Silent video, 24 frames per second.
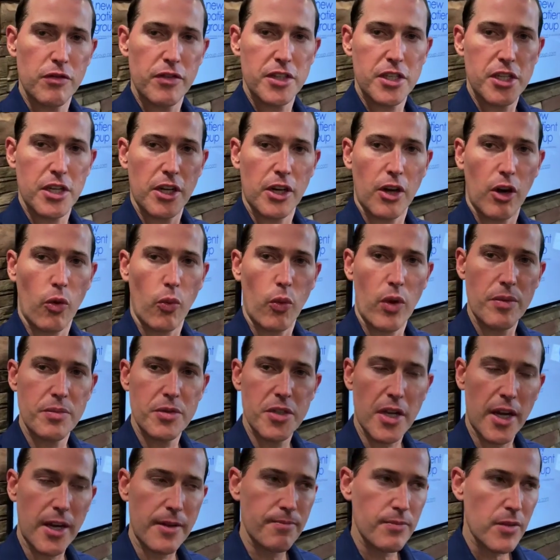you visiting our
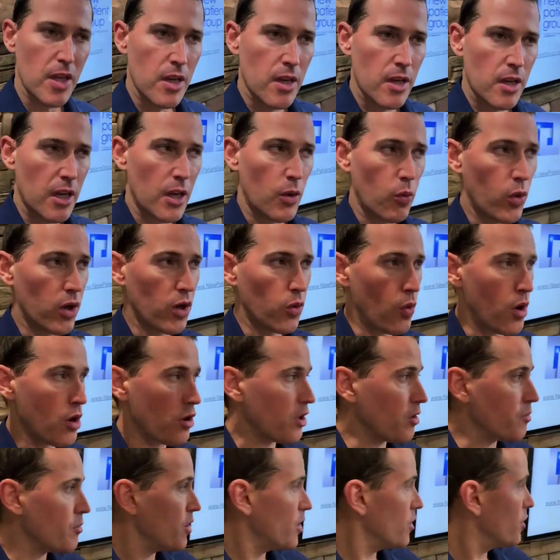website and want to
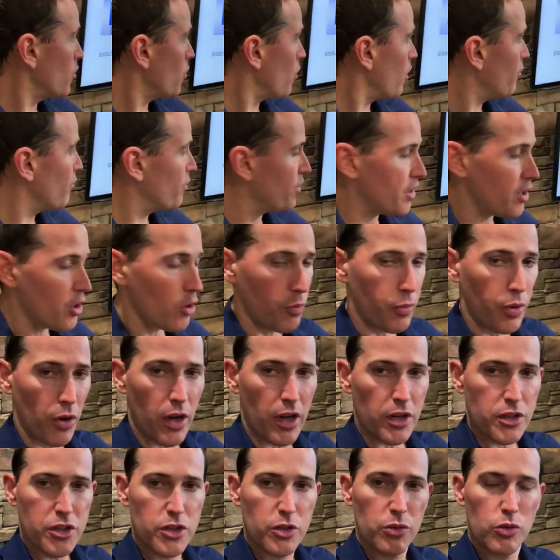welcome you into our video
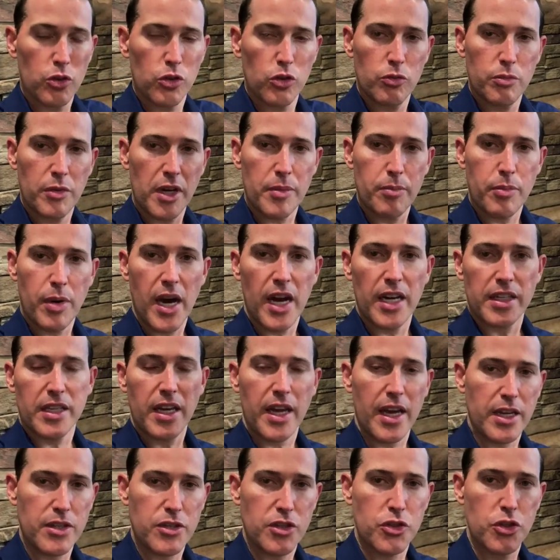production room and
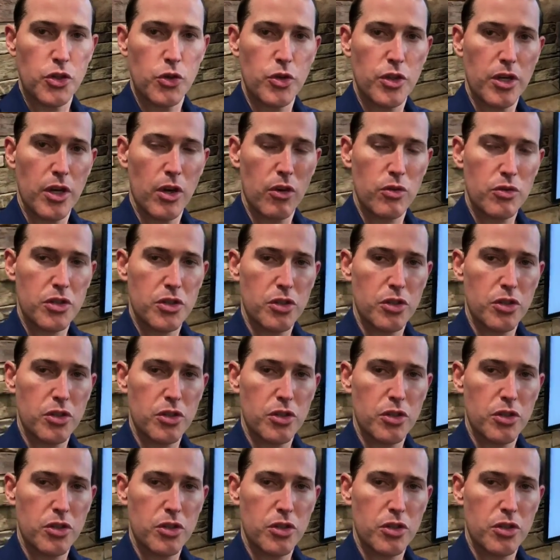podcast studio.